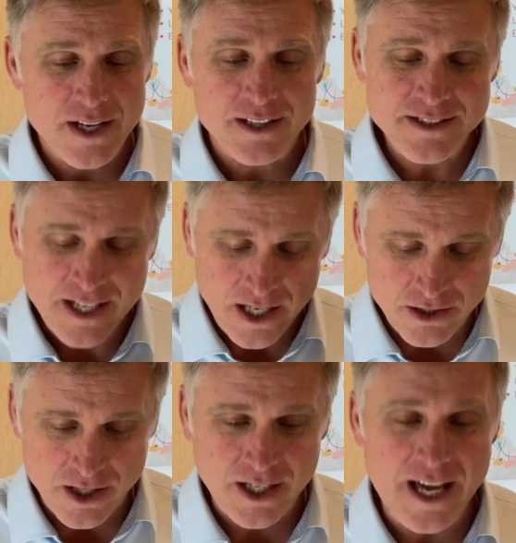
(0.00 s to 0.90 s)
let's take a
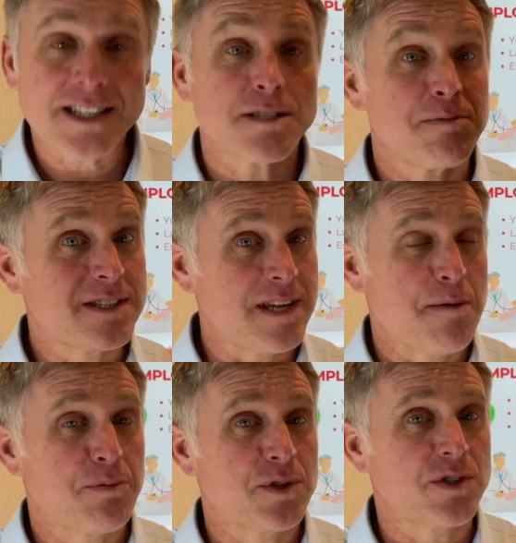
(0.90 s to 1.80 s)
look at some
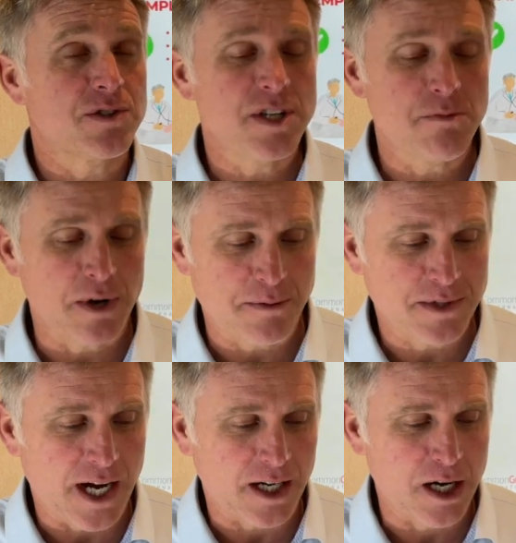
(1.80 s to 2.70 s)
examples. You'll see what I'm
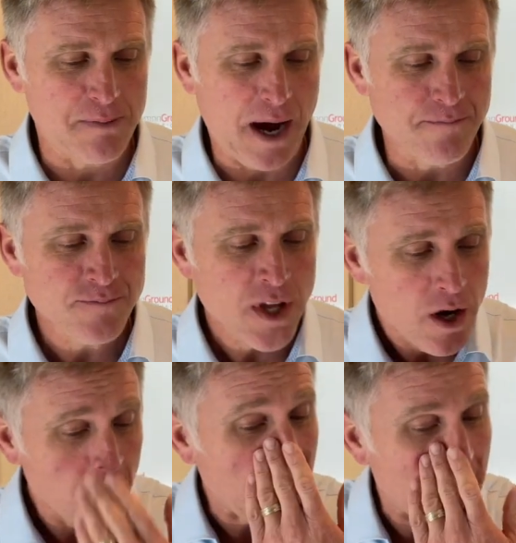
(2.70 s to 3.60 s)
talking about.
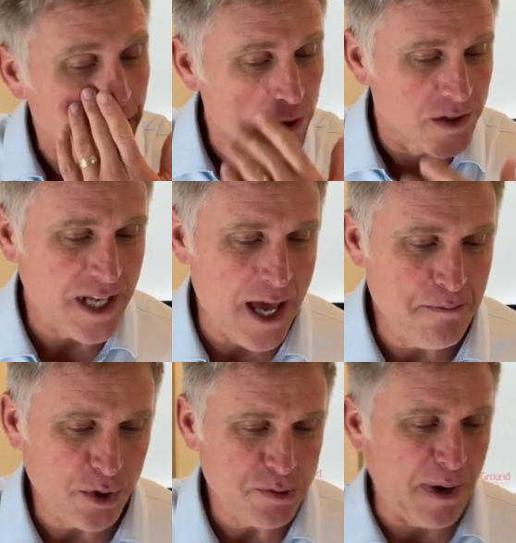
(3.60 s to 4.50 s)
Okay, algunos
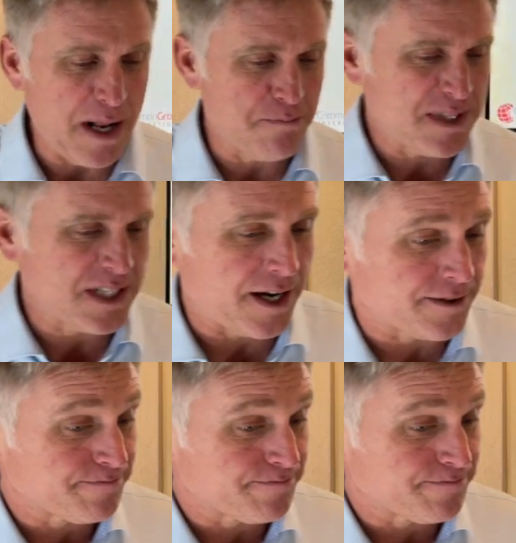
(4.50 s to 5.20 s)
ejemplos para empezar.